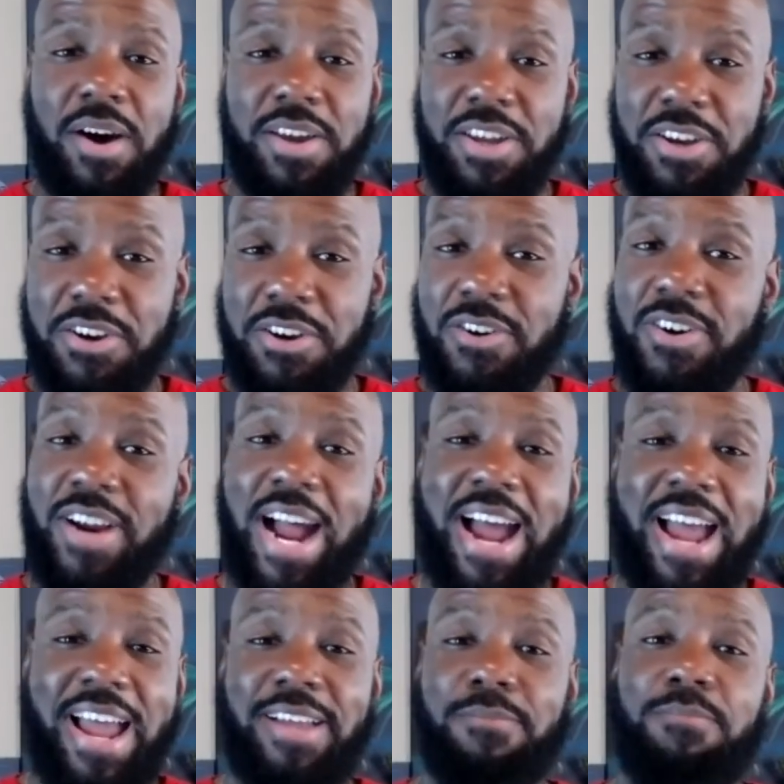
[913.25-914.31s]
out here,
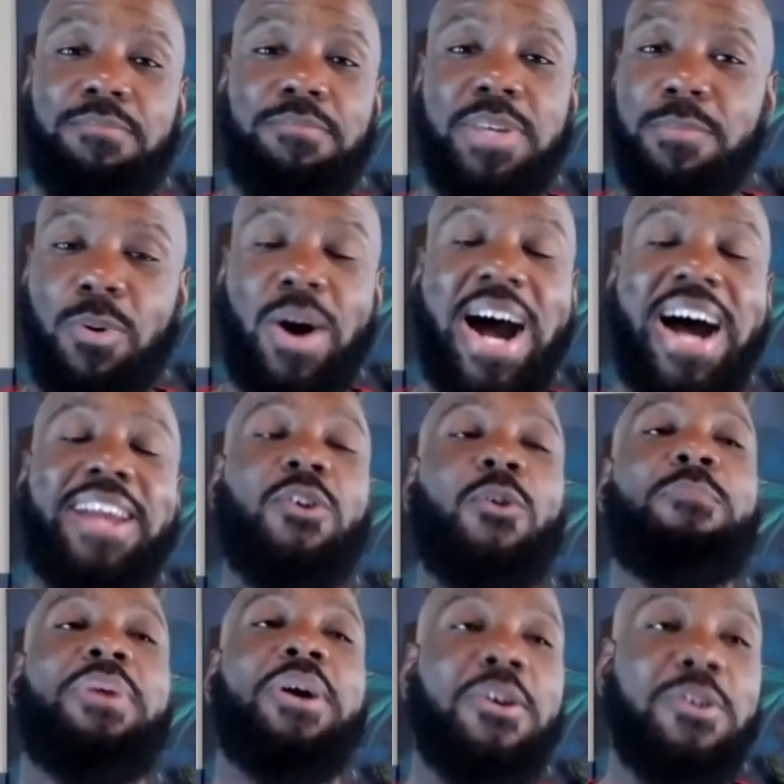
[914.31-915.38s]
people I know
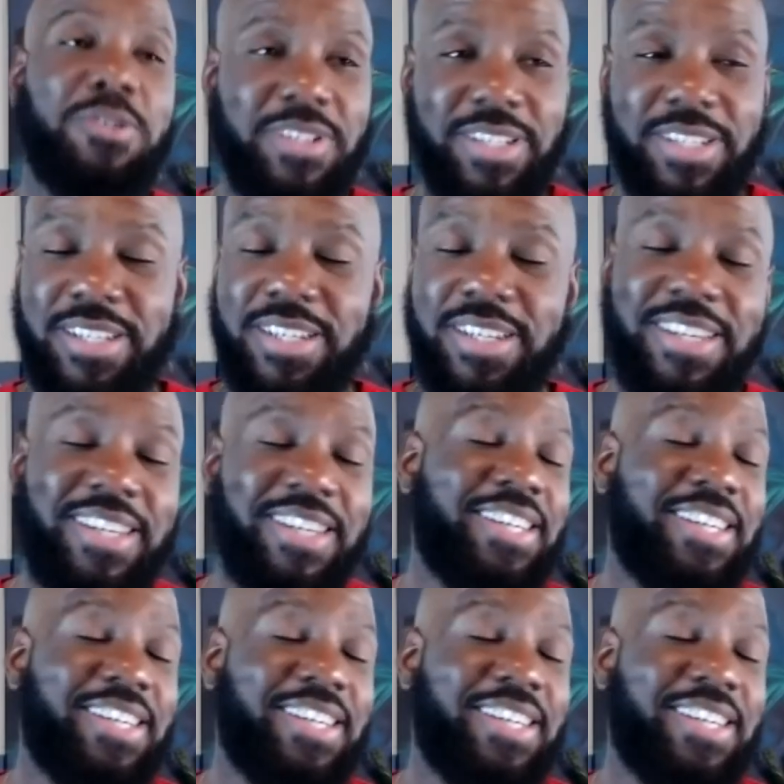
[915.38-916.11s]
personally,